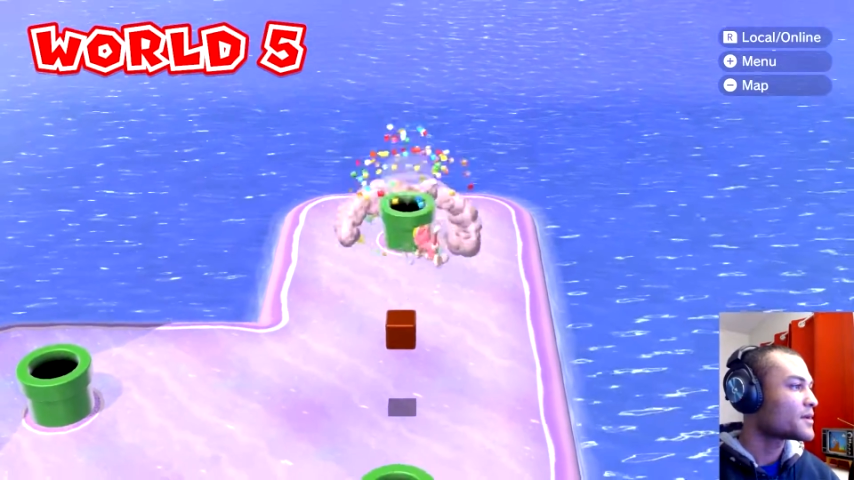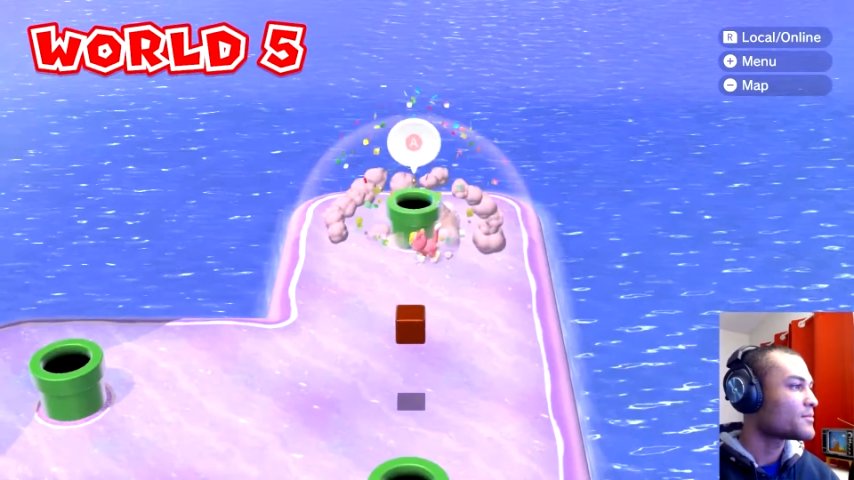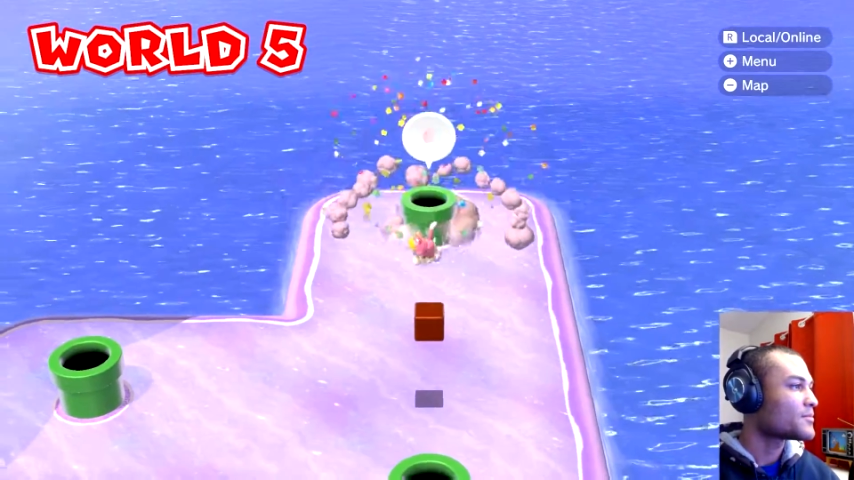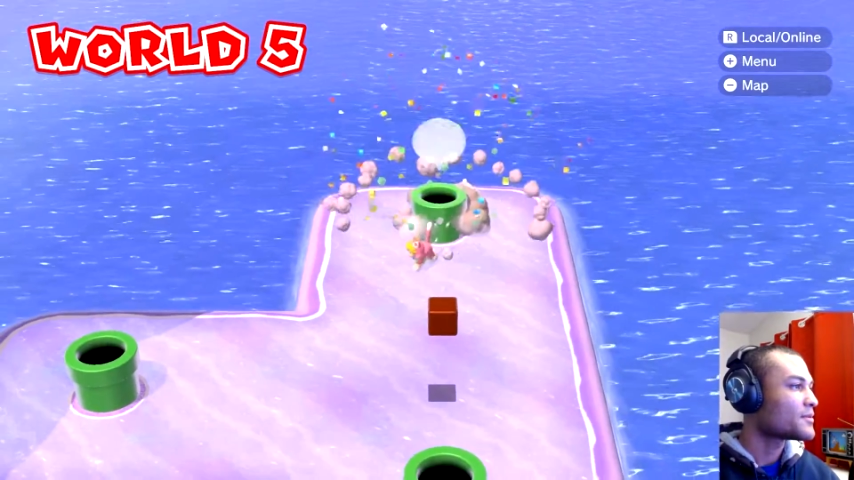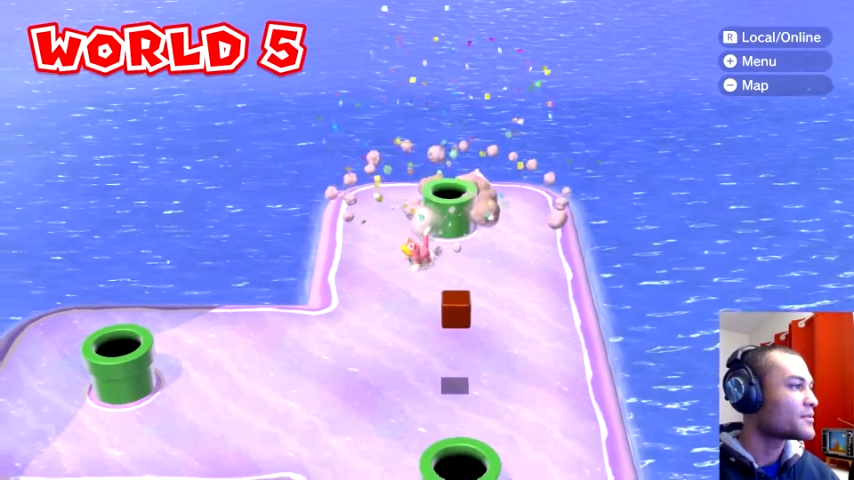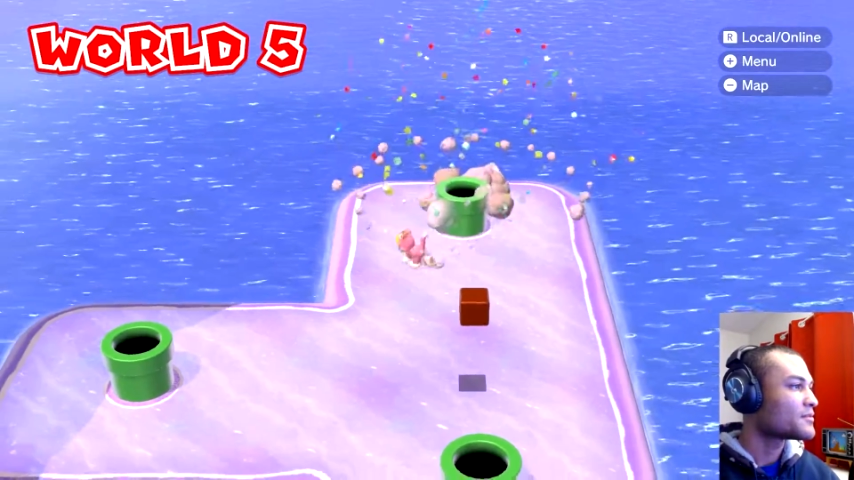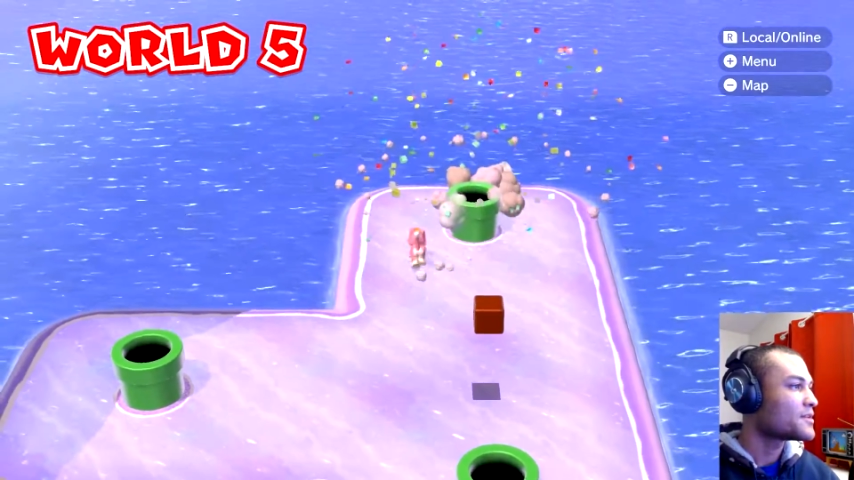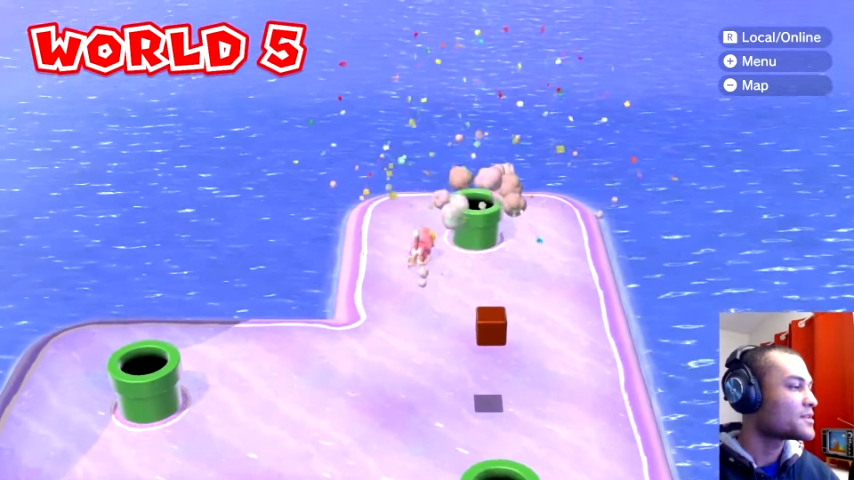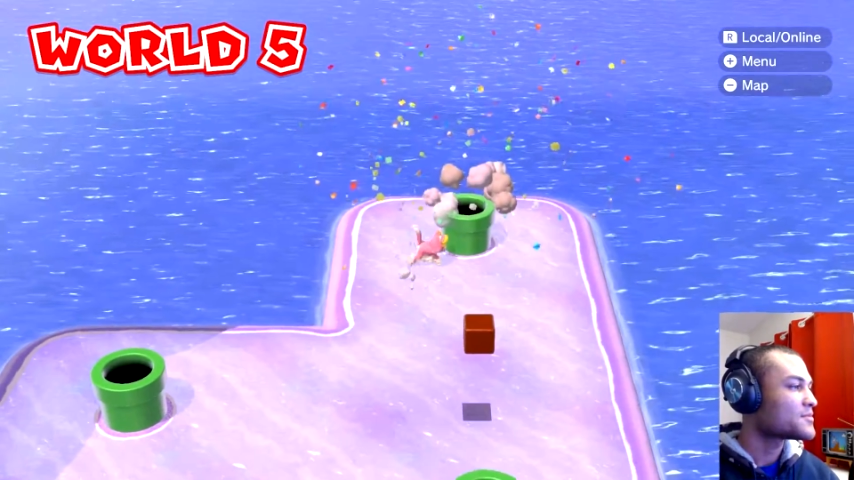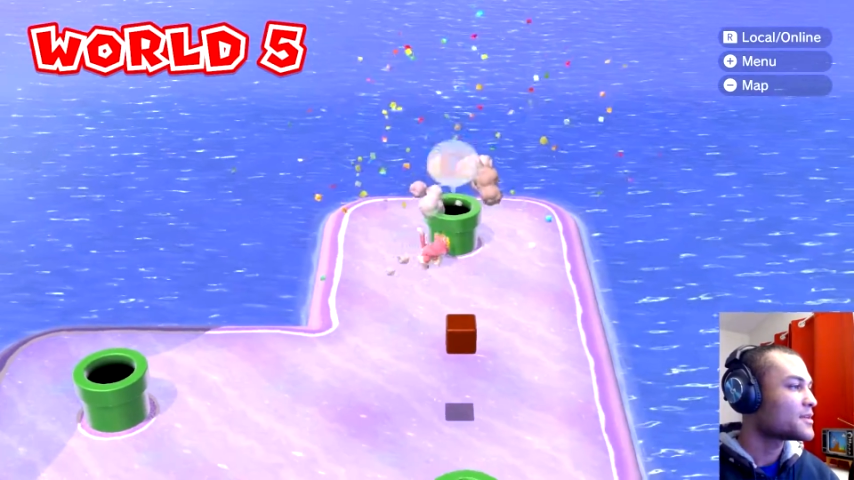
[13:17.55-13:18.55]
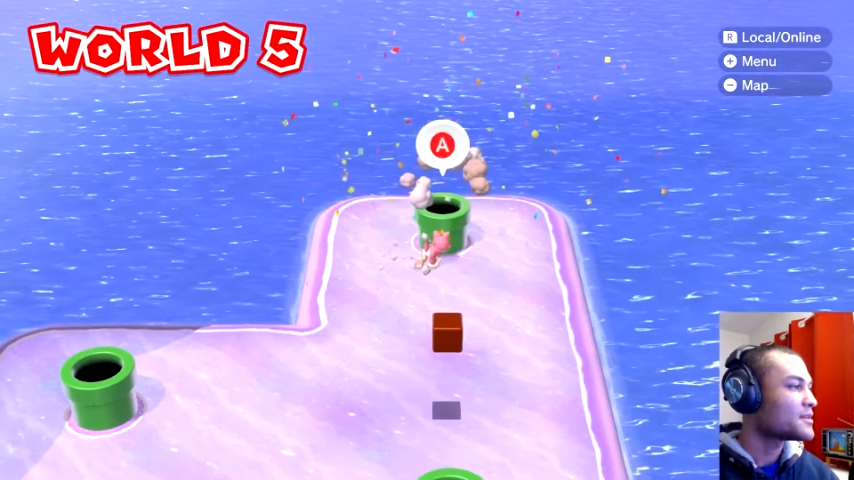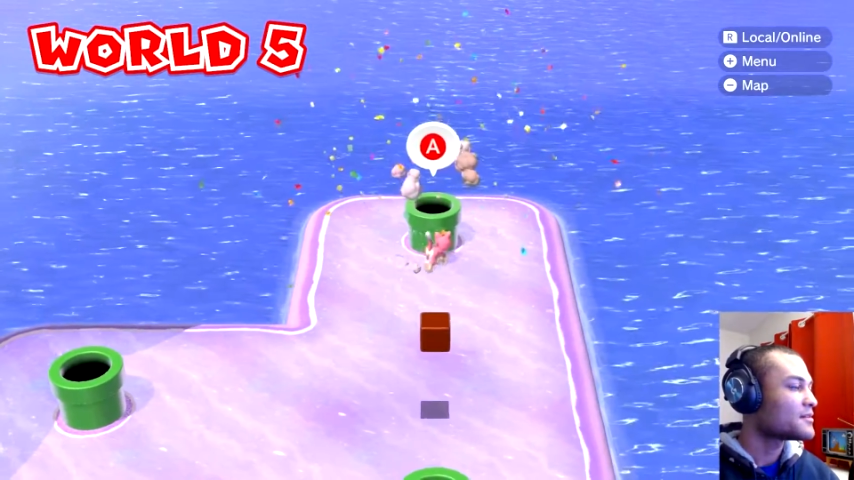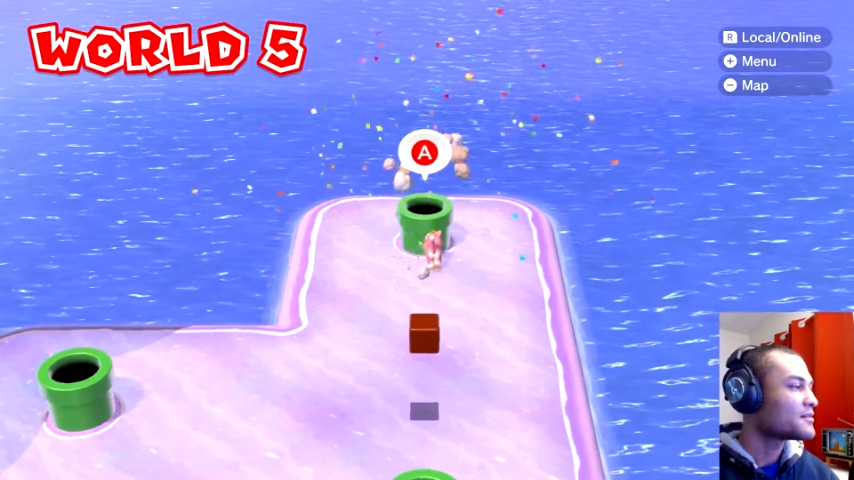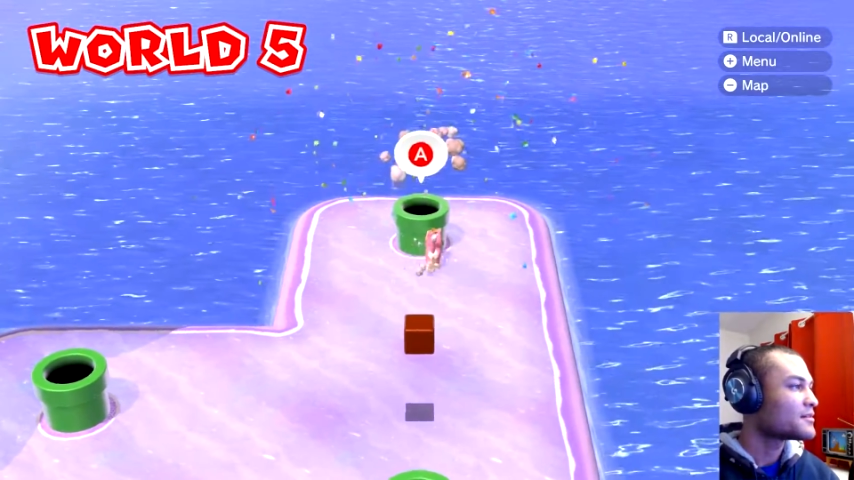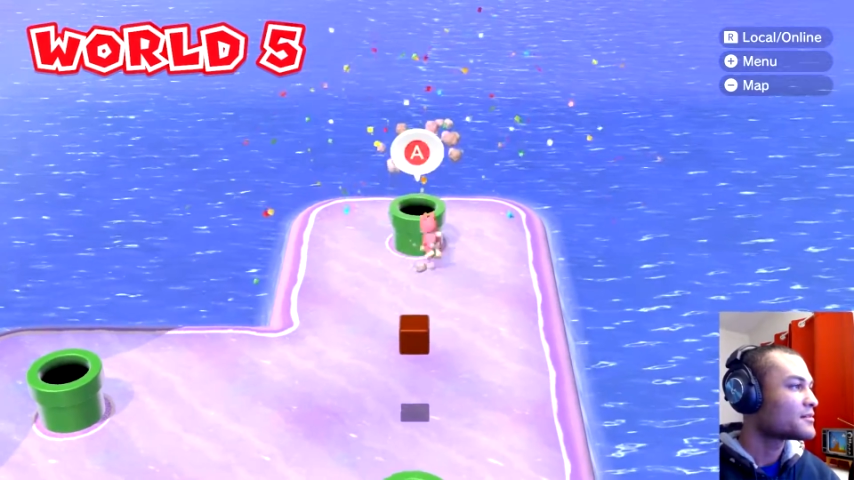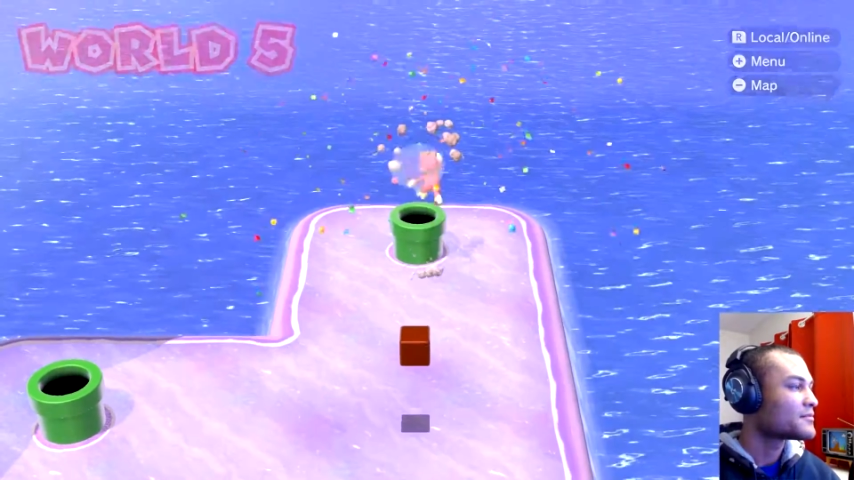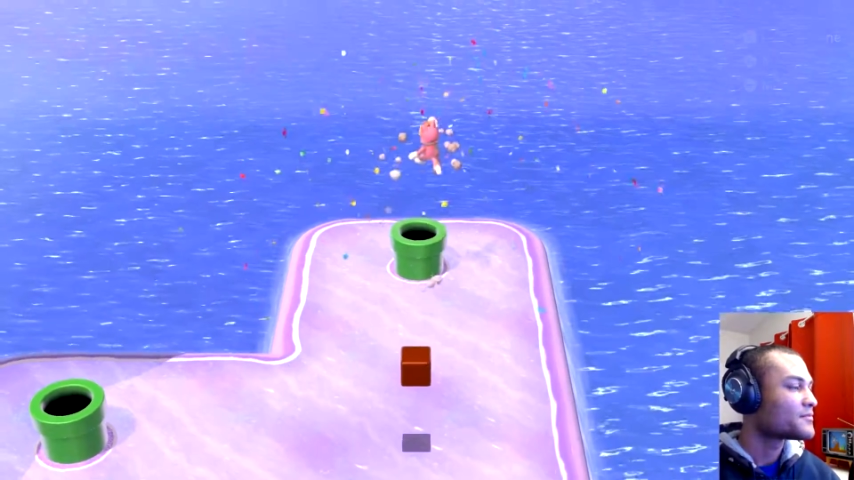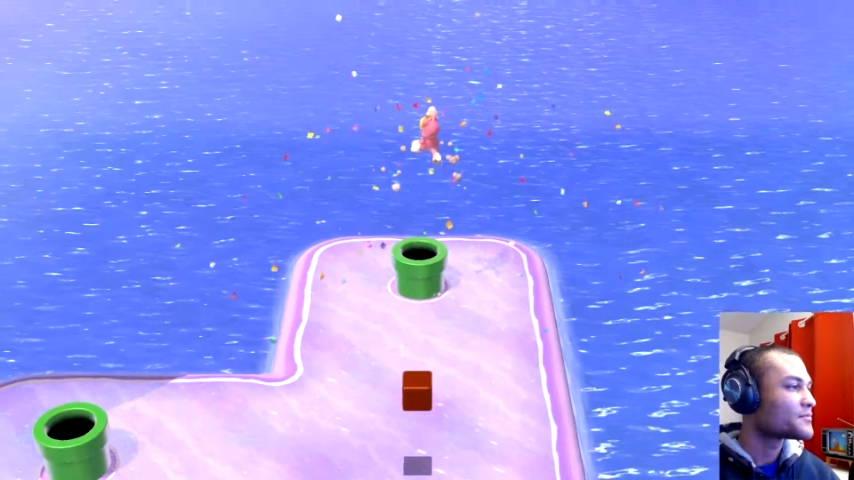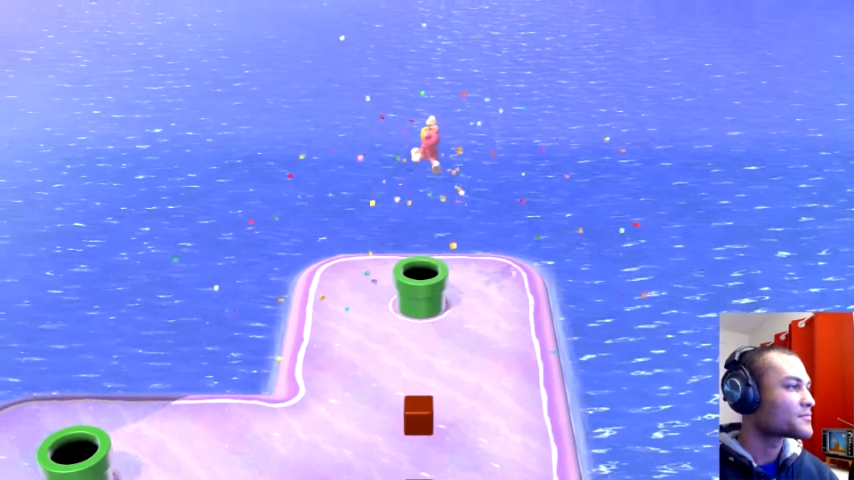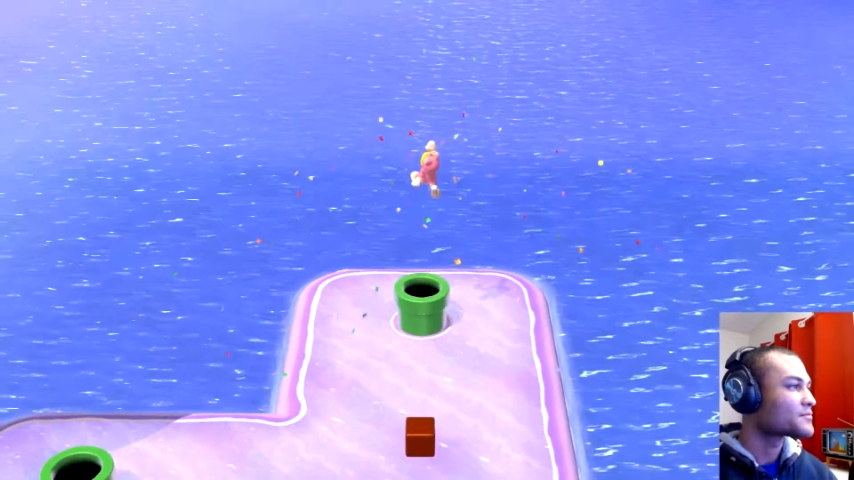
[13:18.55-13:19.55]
Let's see where this pipe leads me.